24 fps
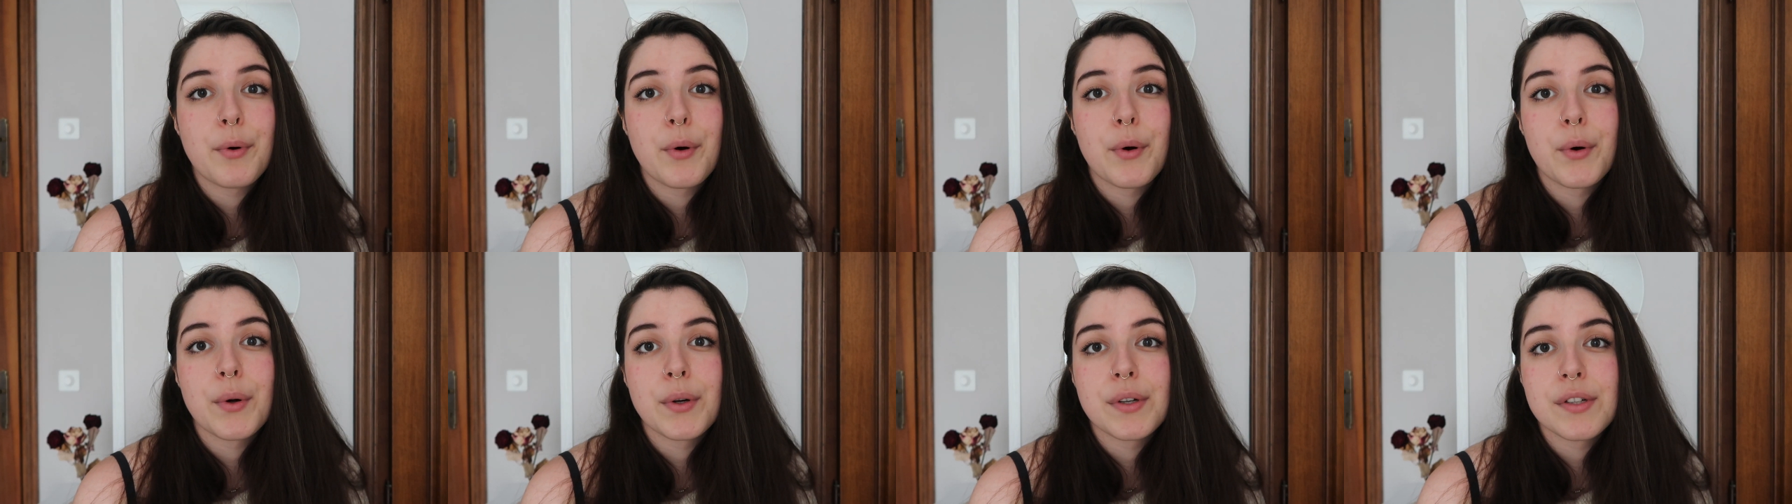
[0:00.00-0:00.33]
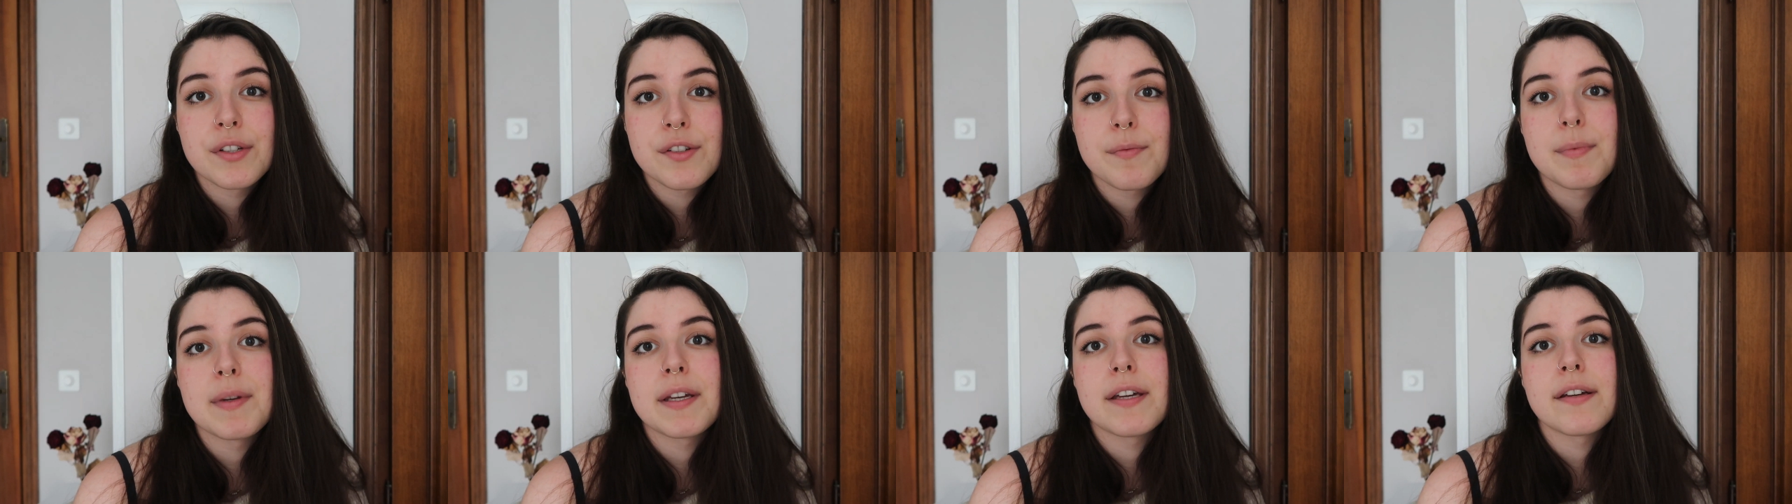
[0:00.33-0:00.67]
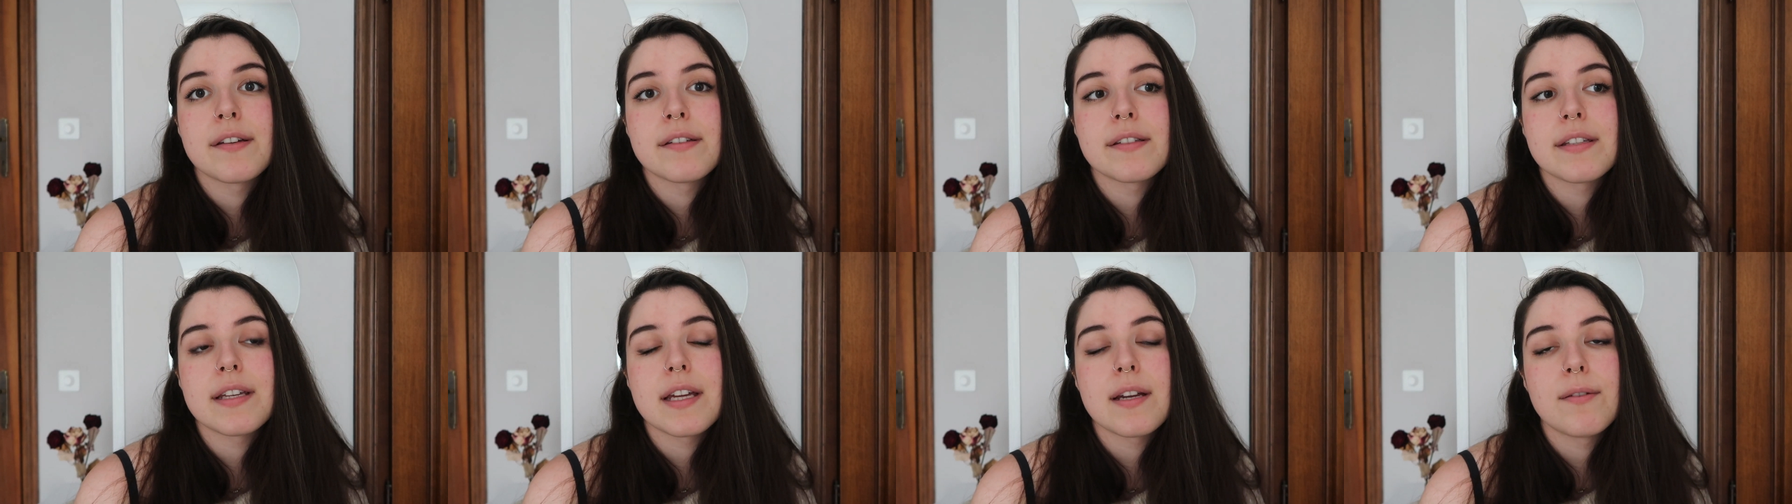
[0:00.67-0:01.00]
point
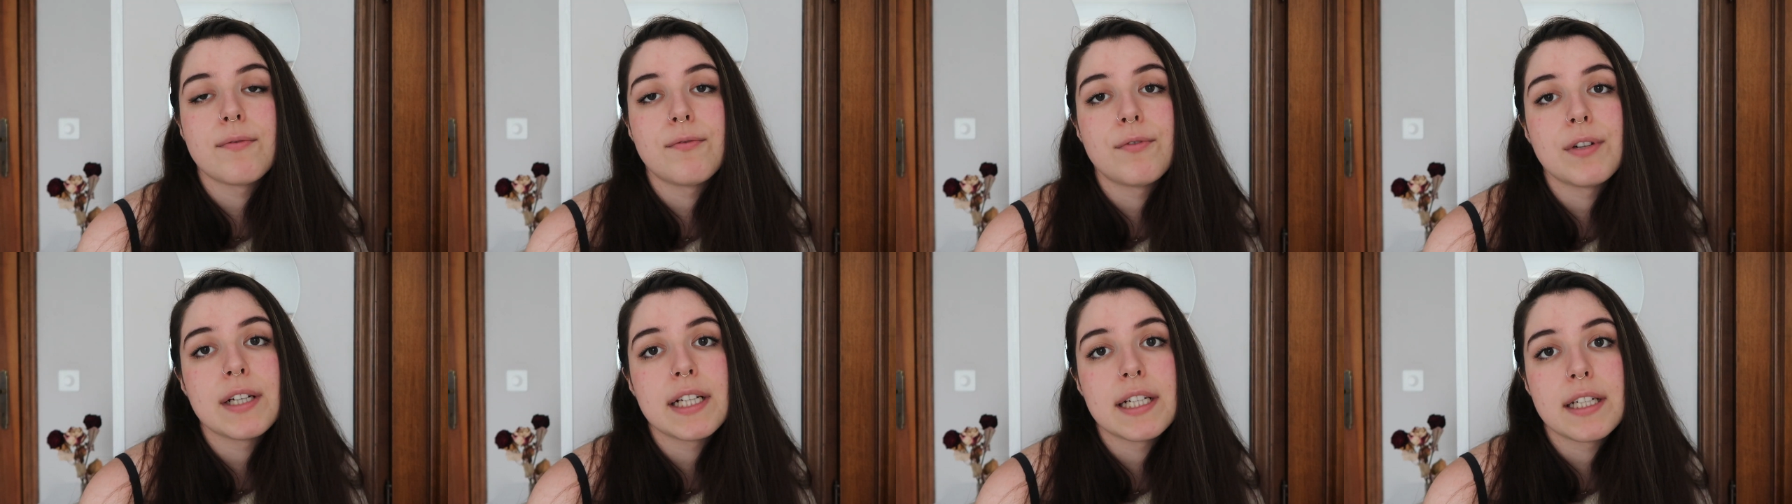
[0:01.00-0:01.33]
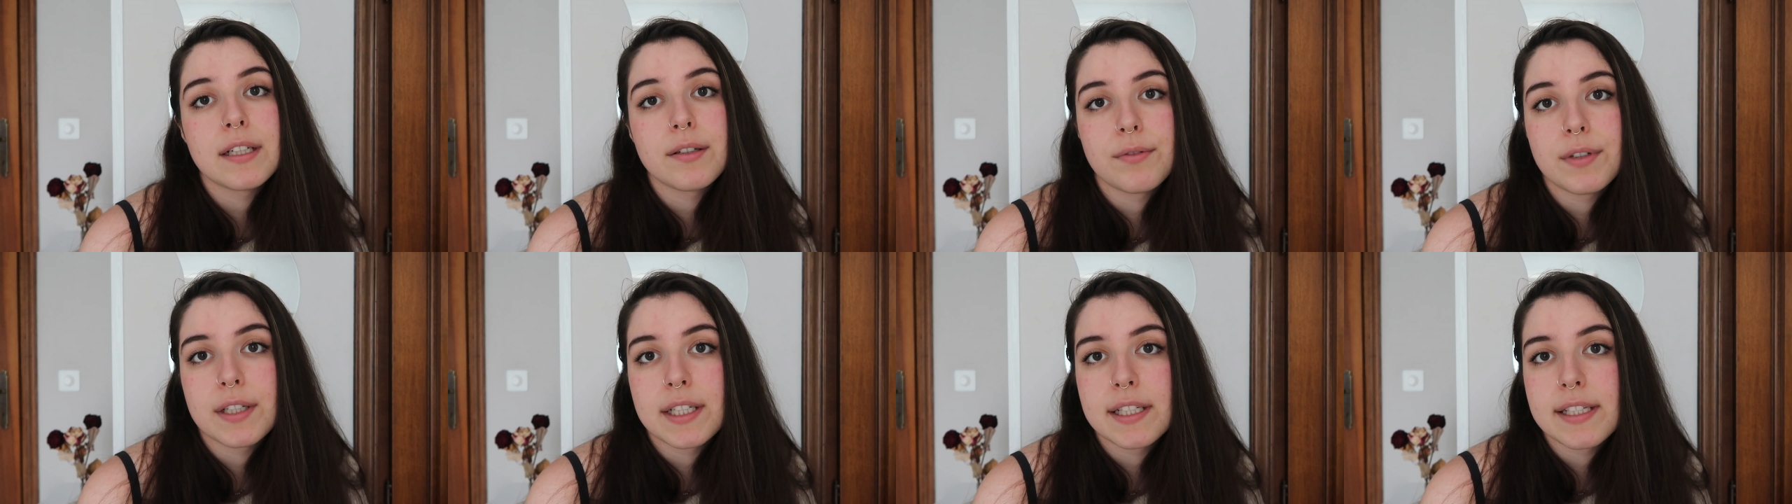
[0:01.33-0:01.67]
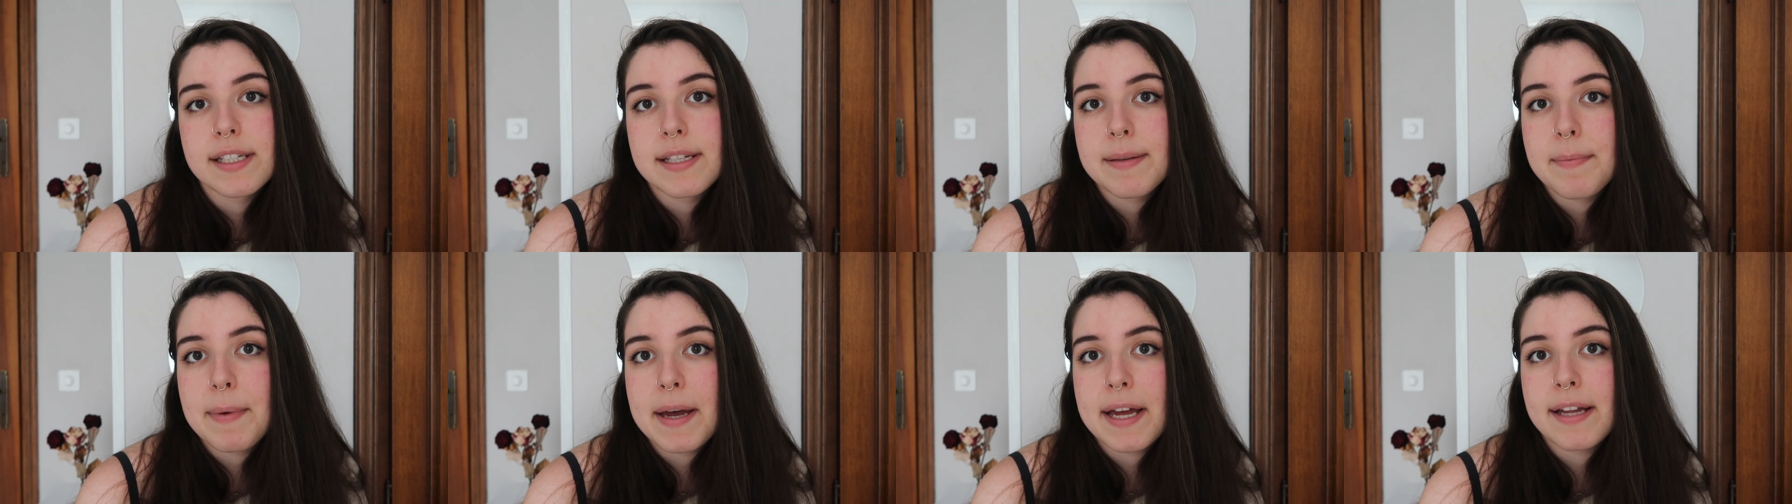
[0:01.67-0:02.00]
because it really
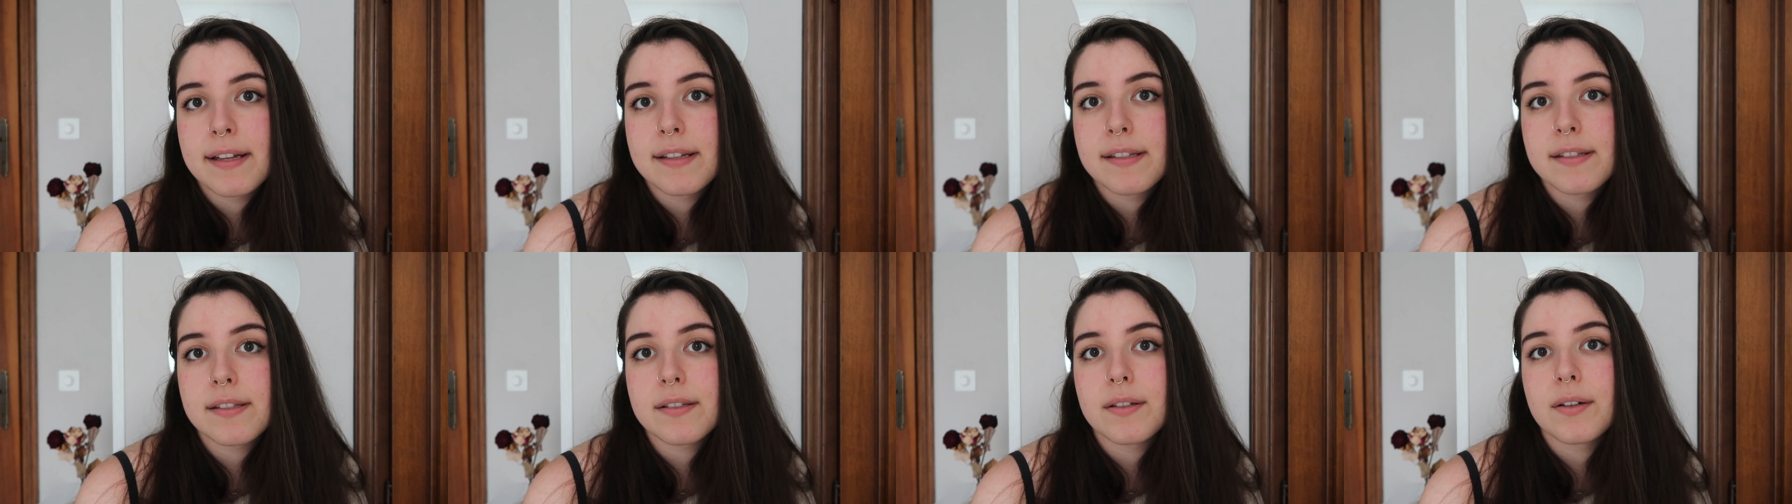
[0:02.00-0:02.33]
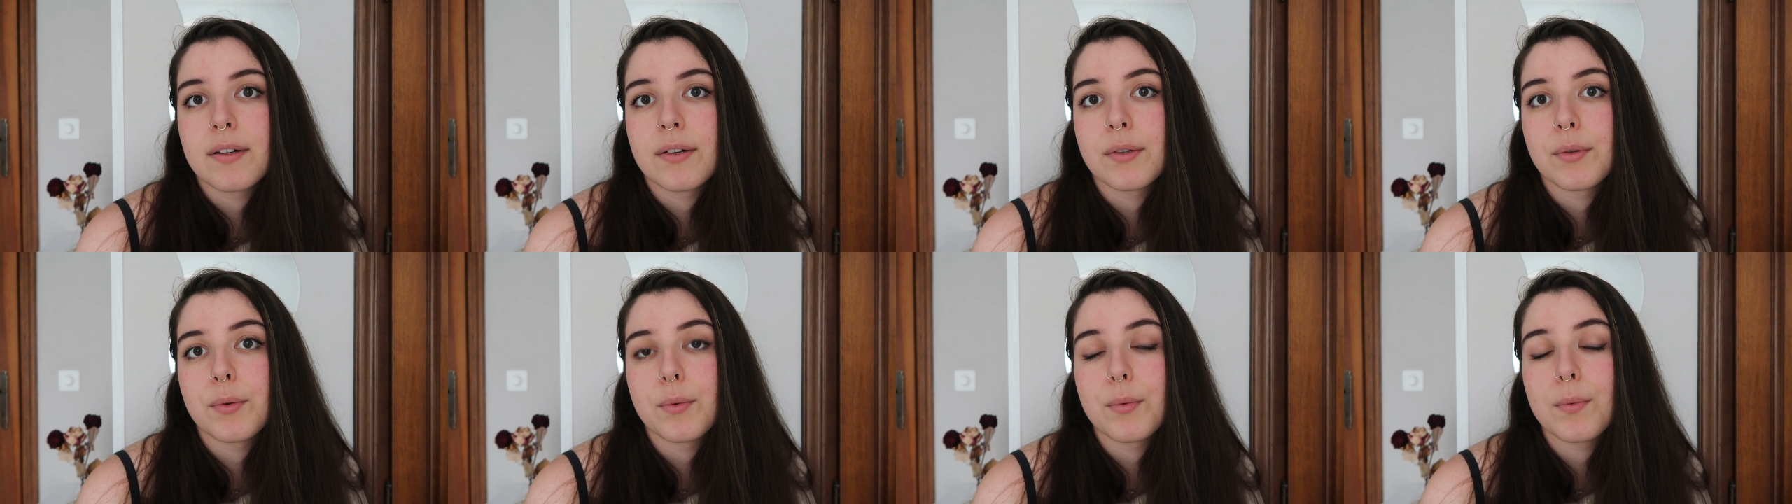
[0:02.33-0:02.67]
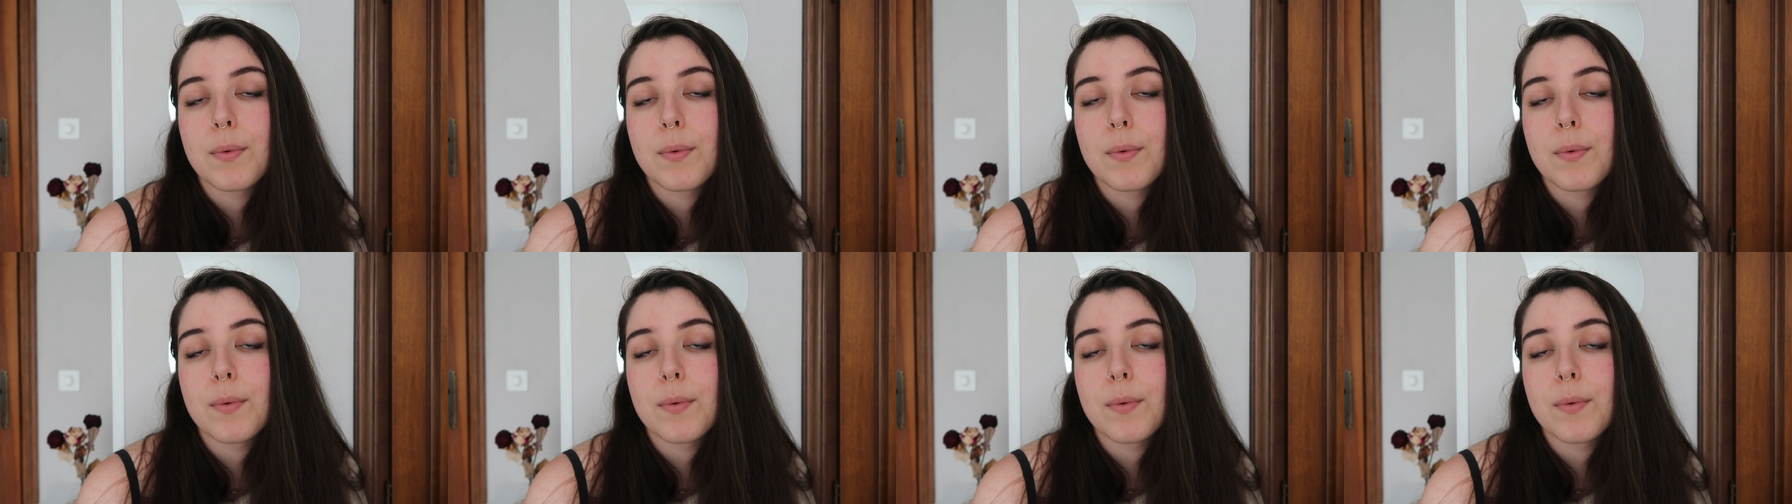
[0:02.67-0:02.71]
depends on